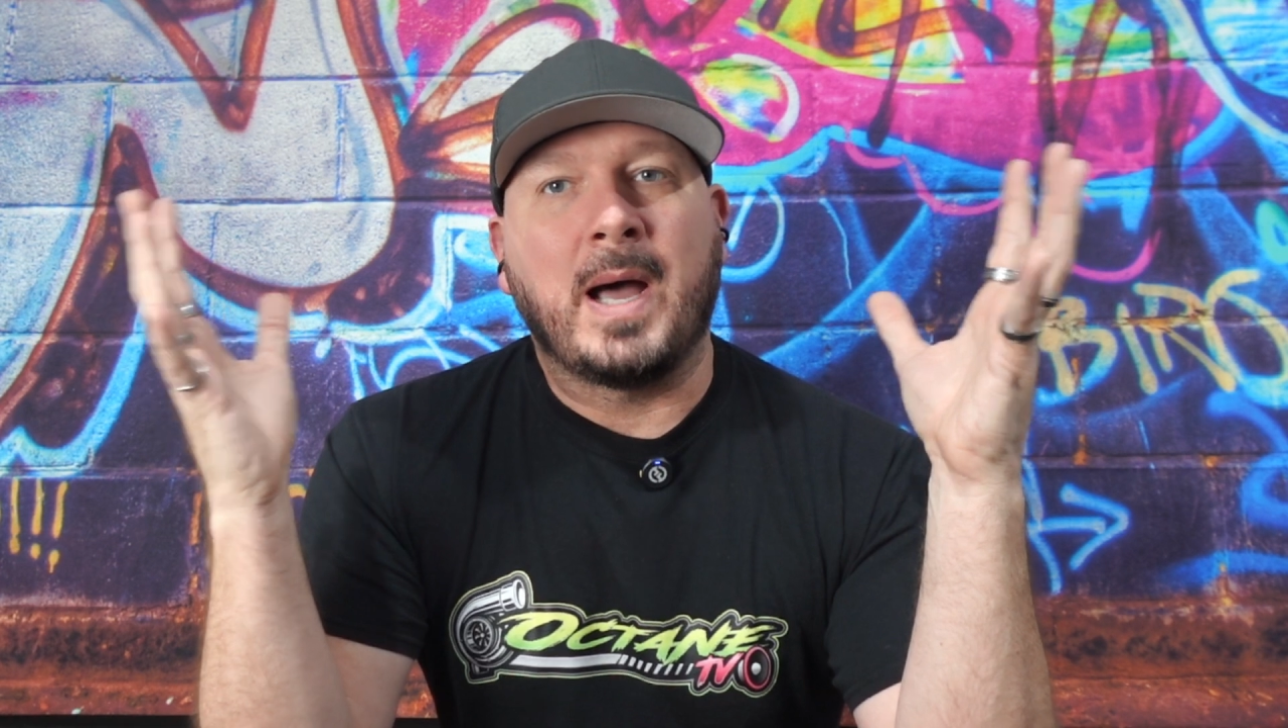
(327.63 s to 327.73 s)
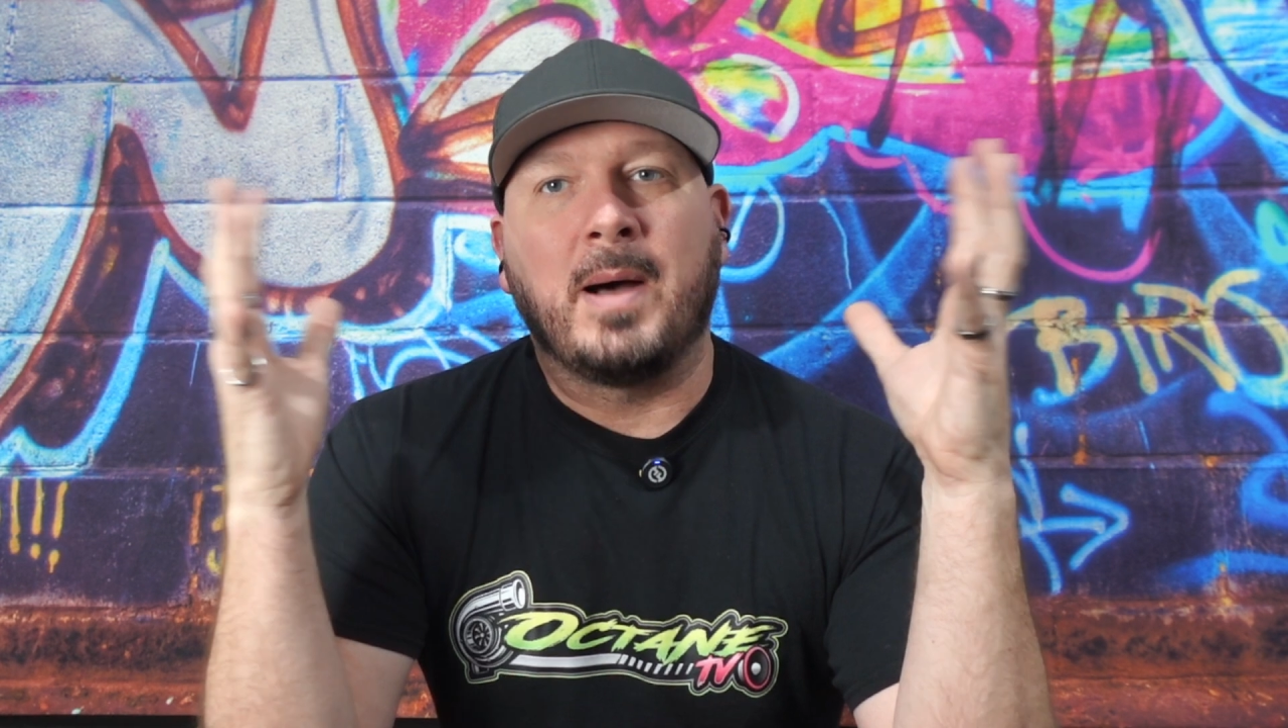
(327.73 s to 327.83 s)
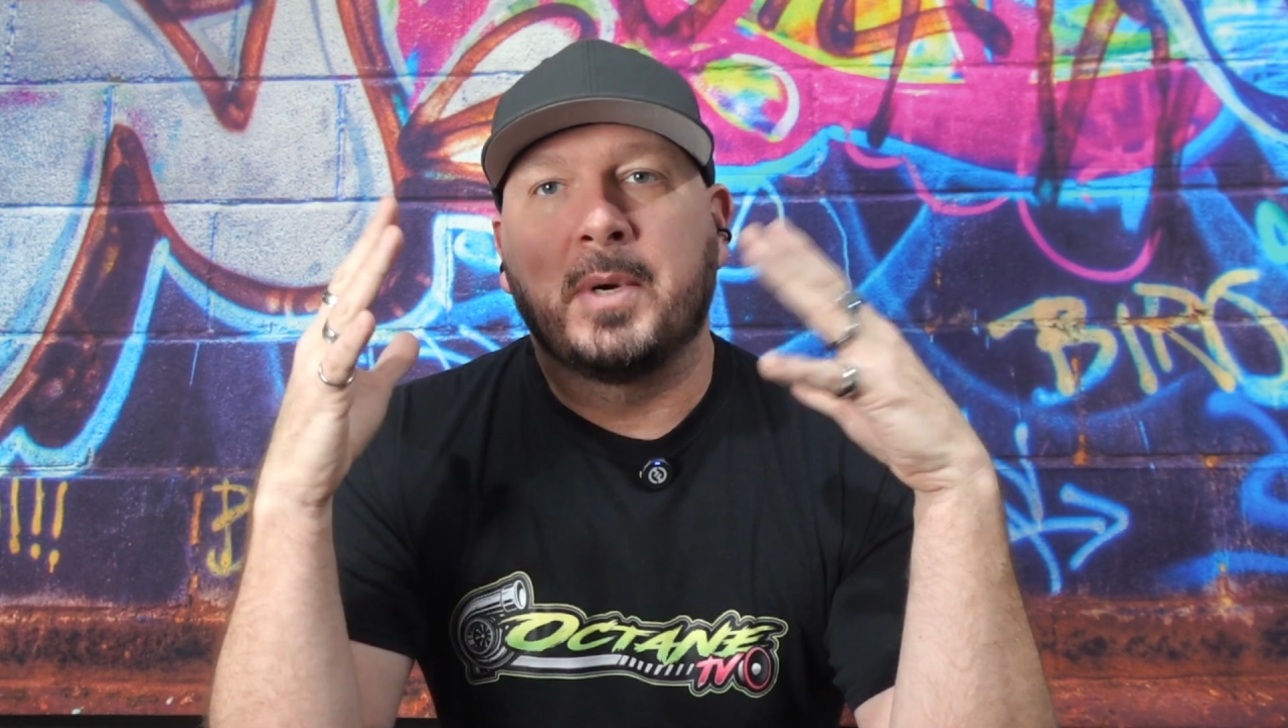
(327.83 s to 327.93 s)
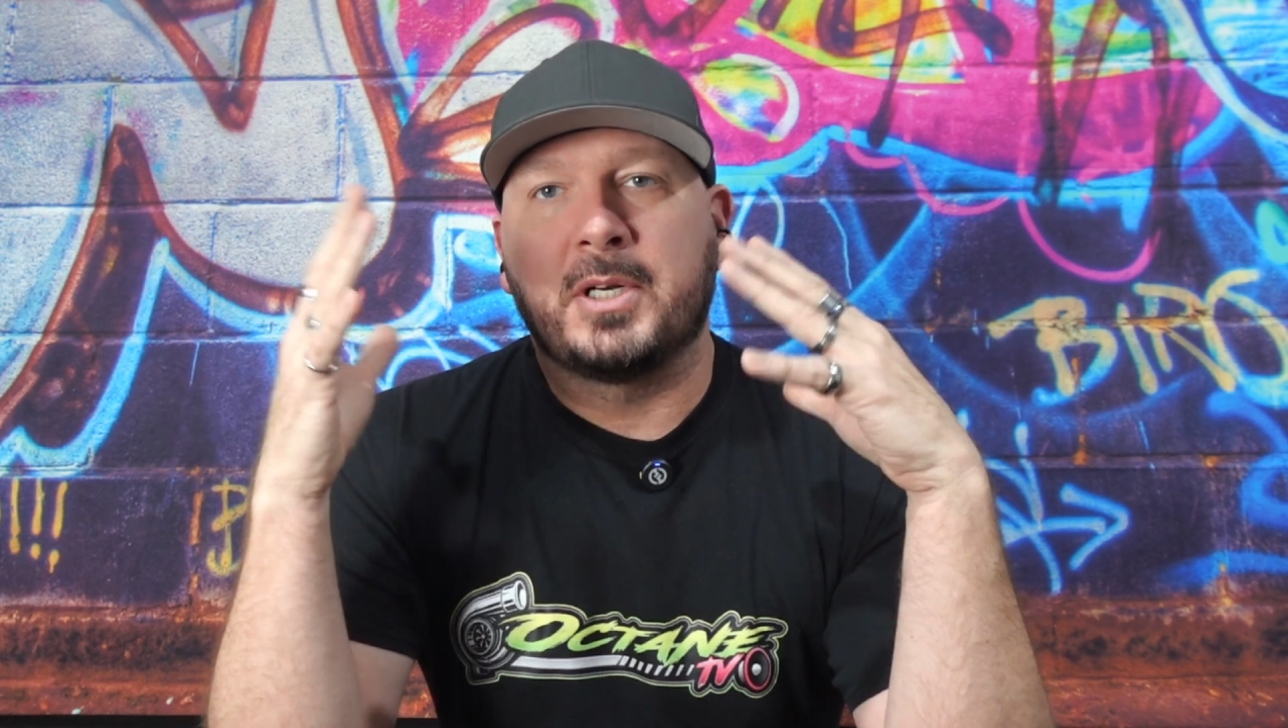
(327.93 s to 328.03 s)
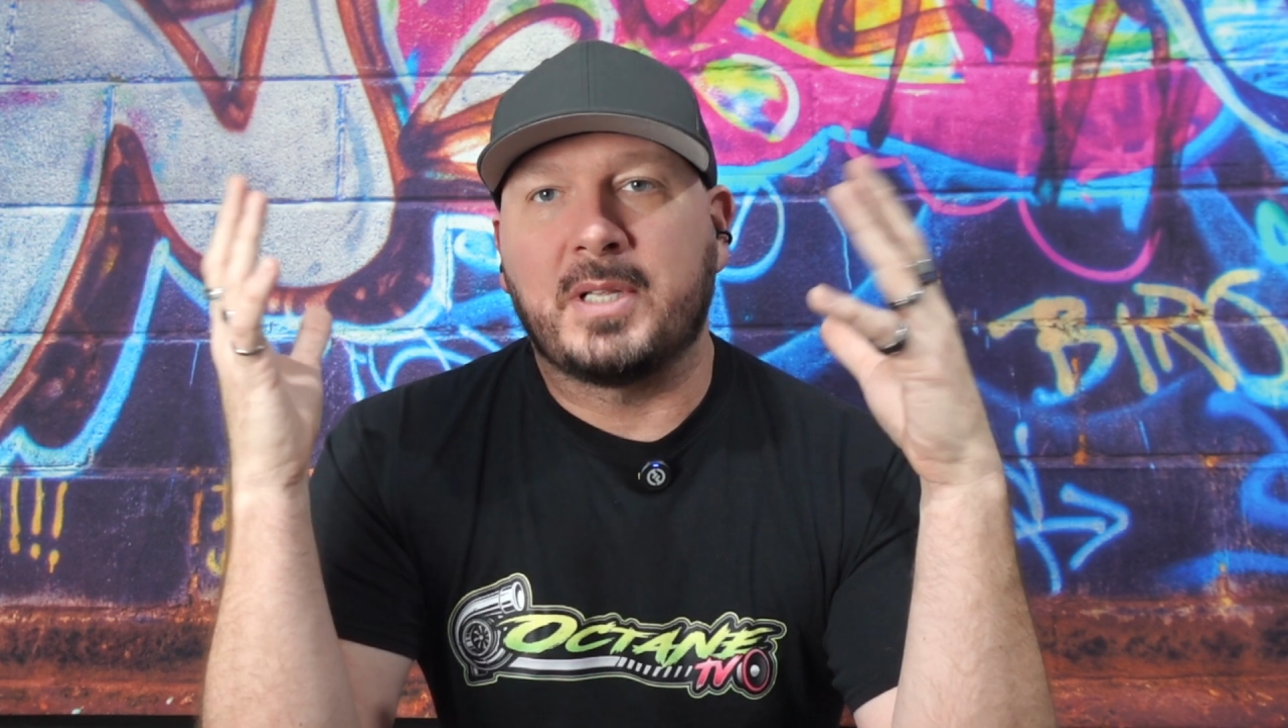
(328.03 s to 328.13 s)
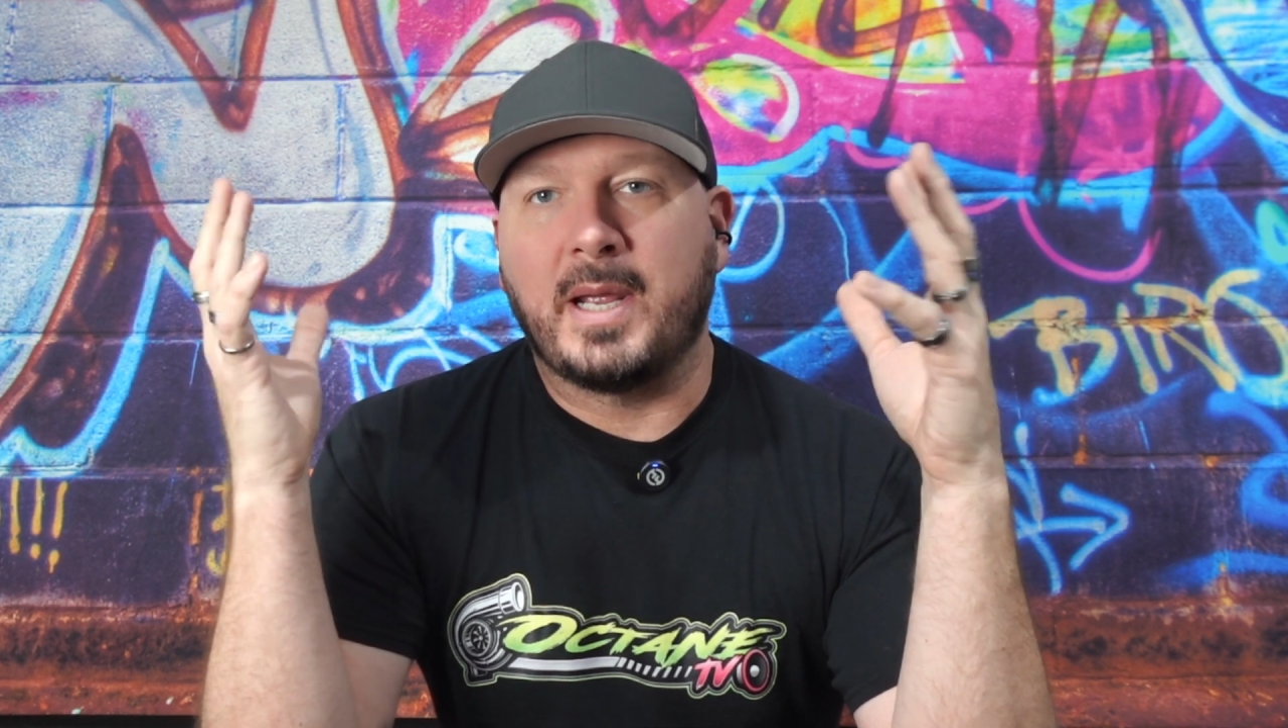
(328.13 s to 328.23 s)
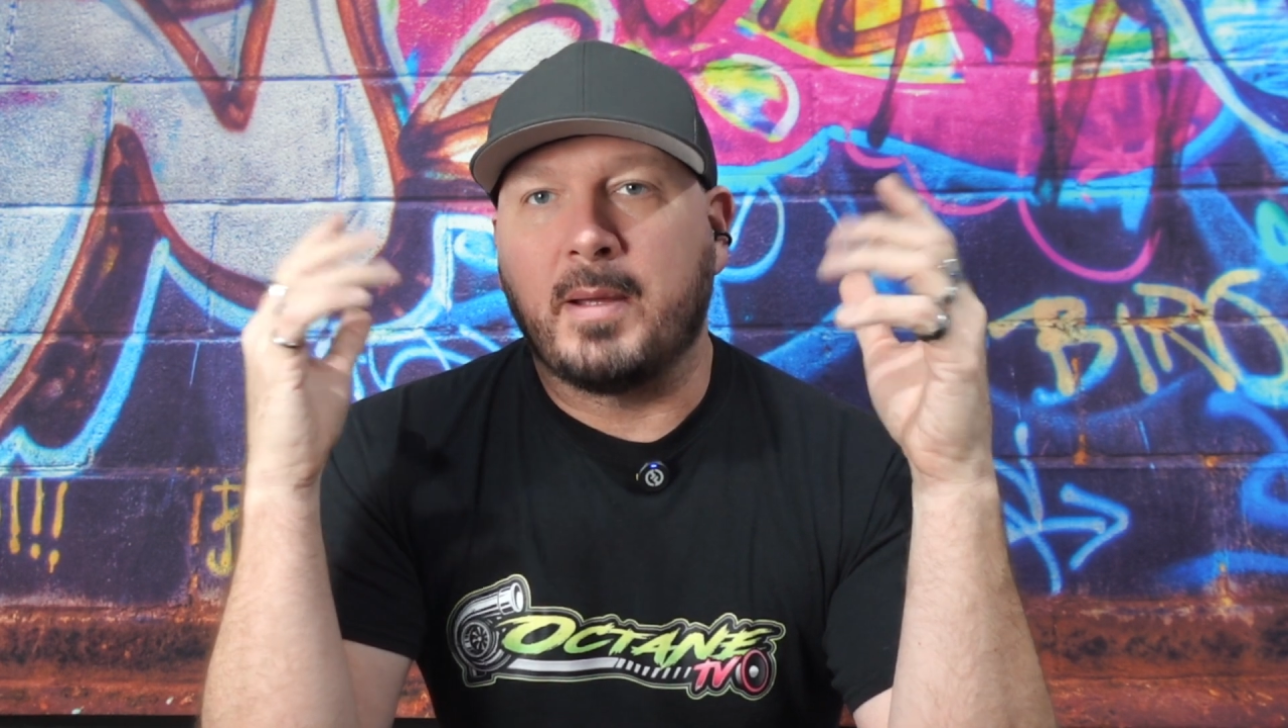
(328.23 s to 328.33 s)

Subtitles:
how much the